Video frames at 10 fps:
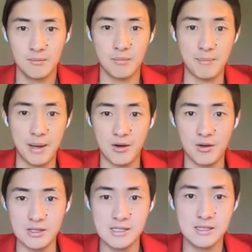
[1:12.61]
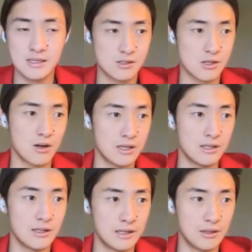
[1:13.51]
My parents
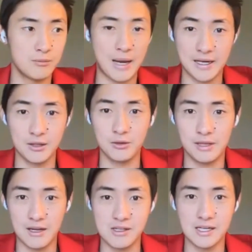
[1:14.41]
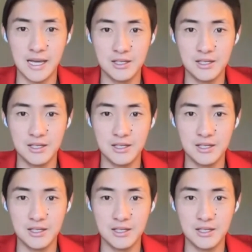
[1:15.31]
started back in 2008,